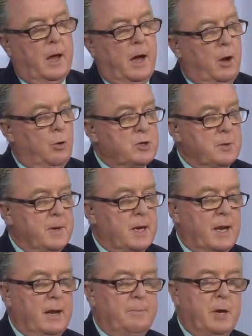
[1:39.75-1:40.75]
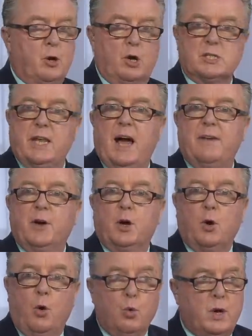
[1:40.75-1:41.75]
and ultimately that's, because they have a
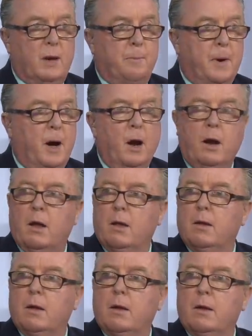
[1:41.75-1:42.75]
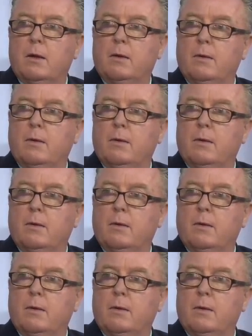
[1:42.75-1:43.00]
goalkeeper. That's a key point, though,